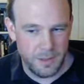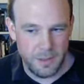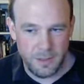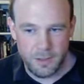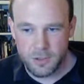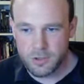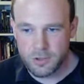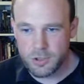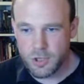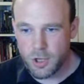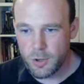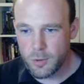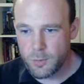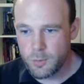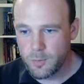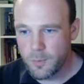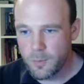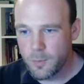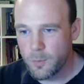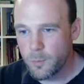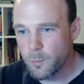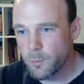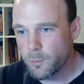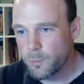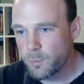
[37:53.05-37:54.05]
So
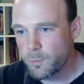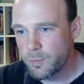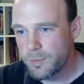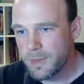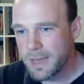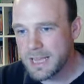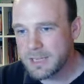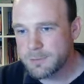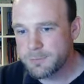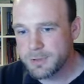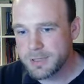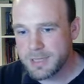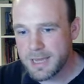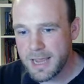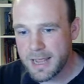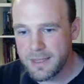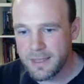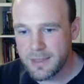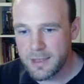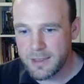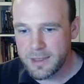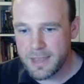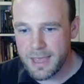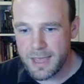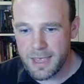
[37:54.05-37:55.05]
let's pretend
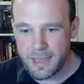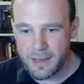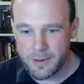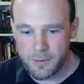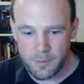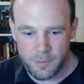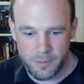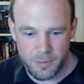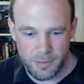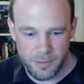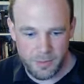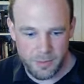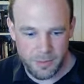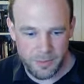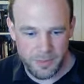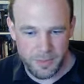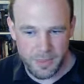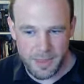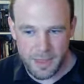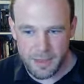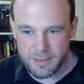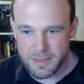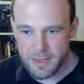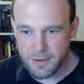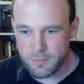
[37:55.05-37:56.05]
that they
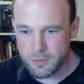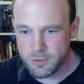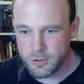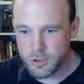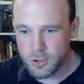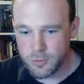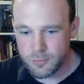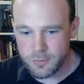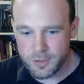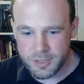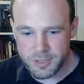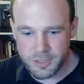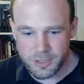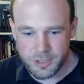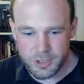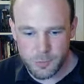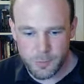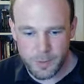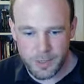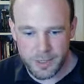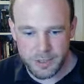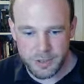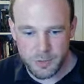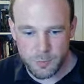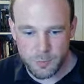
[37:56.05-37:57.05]
that they resolve this
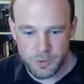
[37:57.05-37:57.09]
situation.